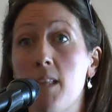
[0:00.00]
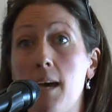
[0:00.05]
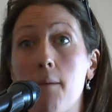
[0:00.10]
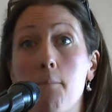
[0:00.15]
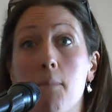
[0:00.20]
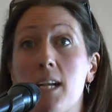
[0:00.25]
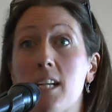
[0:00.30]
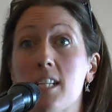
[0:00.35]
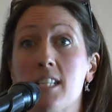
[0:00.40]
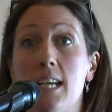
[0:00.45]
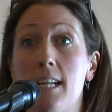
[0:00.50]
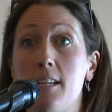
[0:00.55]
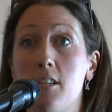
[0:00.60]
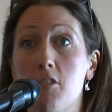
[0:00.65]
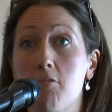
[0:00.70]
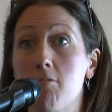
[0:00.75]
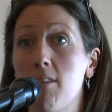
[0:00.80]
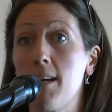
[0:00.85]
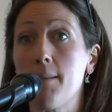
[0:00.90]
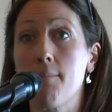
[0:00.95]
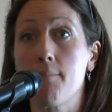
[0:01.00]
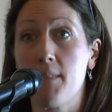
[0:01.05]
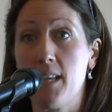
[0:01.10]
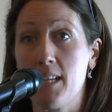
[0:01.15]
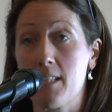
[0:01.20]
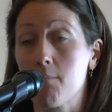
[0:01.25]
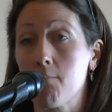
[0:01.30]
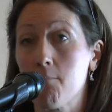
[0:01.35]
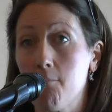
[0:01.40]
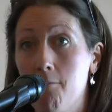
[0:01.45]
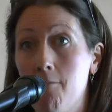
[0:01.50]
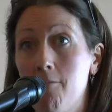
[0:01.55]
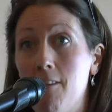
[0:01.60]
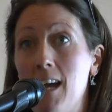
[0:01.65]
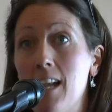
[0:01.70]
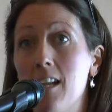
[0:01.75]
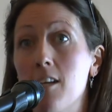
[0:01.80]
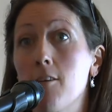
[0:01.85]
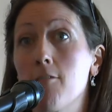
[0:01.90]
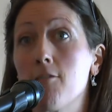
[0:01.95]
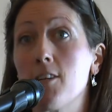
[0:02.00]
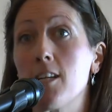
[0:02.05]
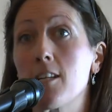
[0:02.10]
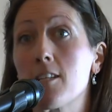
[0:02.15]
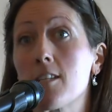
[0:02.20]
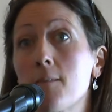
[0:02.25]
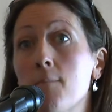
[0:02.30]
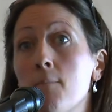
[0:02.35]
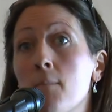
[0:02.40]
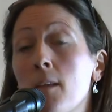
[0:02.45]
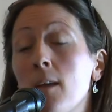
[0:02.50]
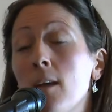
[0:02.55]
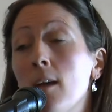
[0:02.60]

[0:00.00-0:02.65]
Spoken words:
That makes sense, right? That's fairly obvious.